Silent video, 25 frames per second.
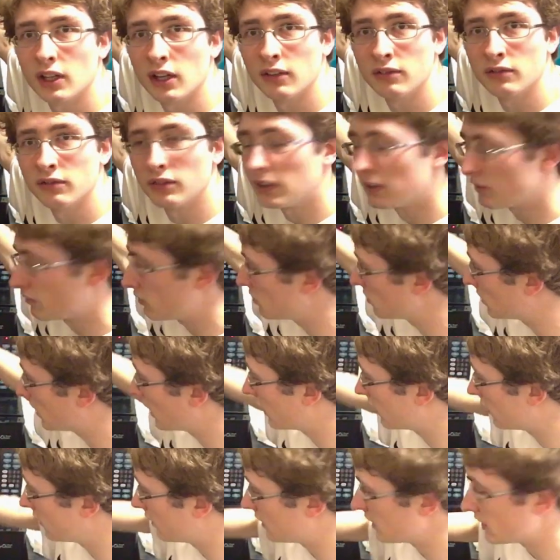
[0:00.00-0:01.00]
of if you
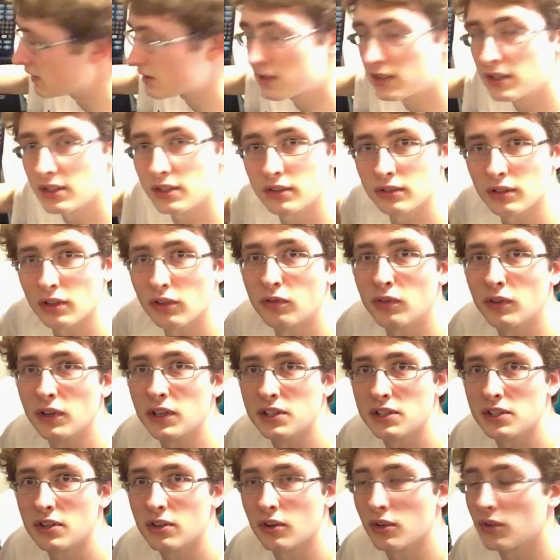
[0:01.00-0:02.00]
get these two, the
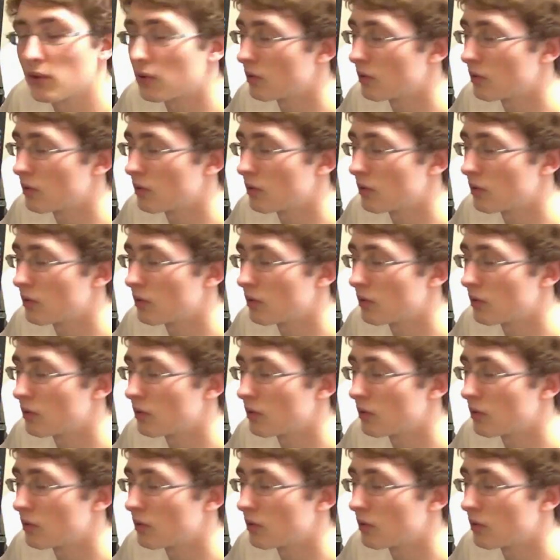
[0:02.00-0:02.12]
freezer or